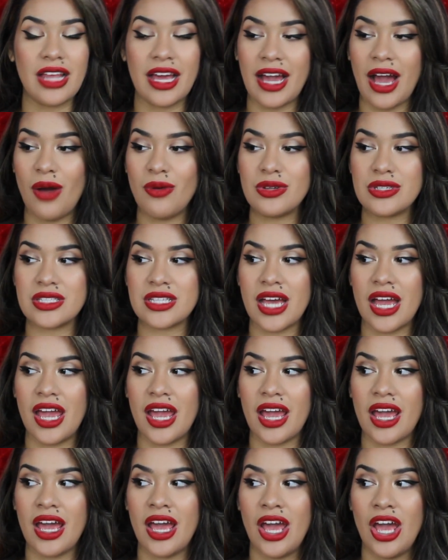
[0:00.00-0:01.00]
Like, I was
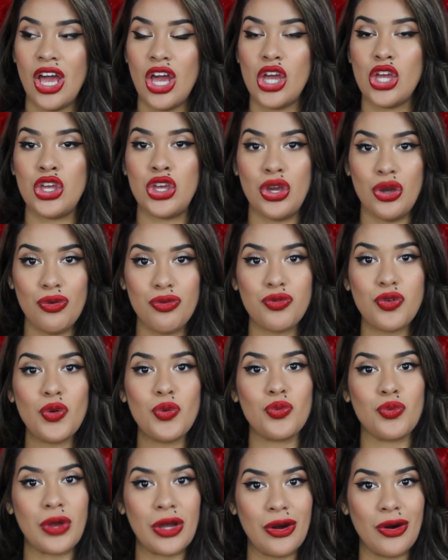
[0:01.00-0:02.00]
like, you
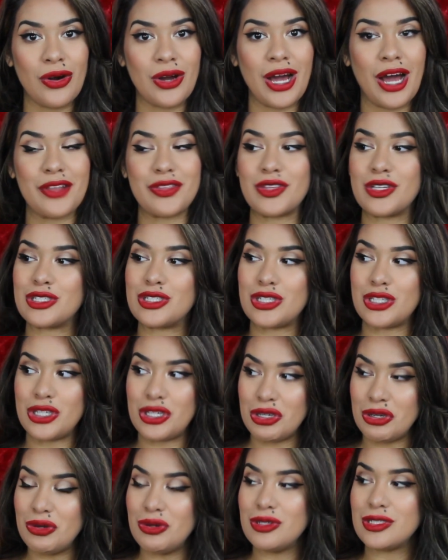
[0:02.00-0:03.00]
for real got this
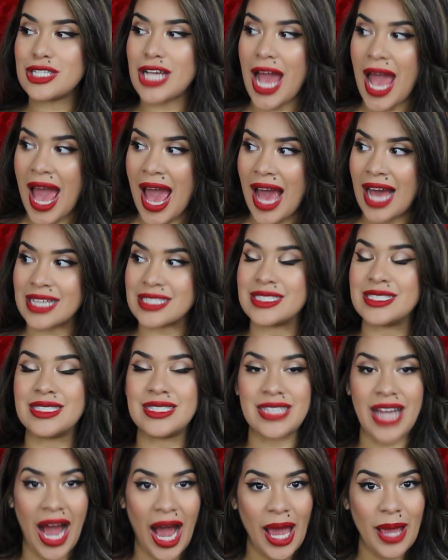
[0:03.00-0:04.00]
huge ass
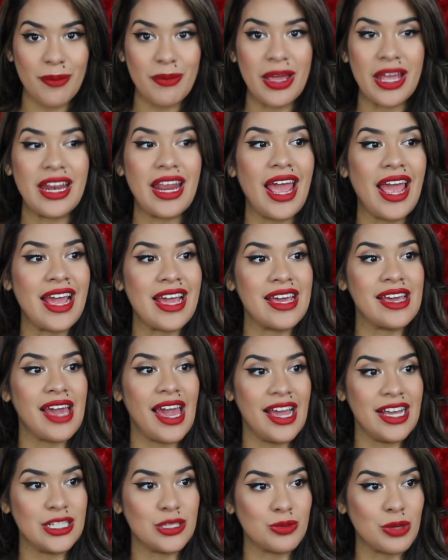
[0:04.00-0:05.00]
diamond
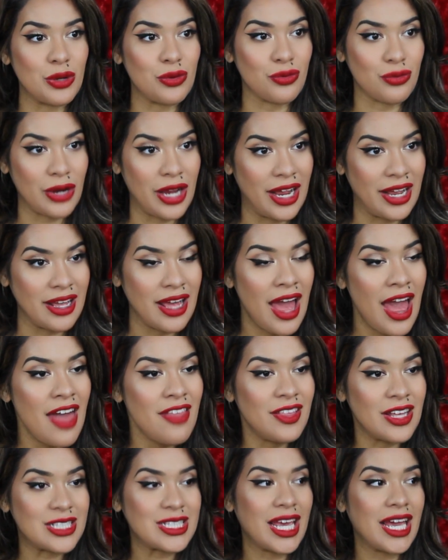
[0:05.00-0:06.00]
engagement ring
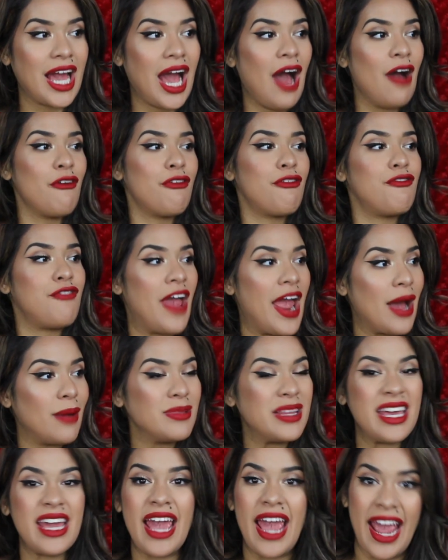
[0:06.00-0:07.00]
that's like a
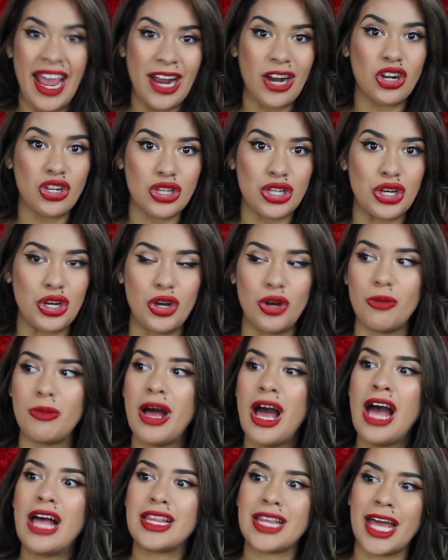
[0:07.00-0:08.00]
family heirloom.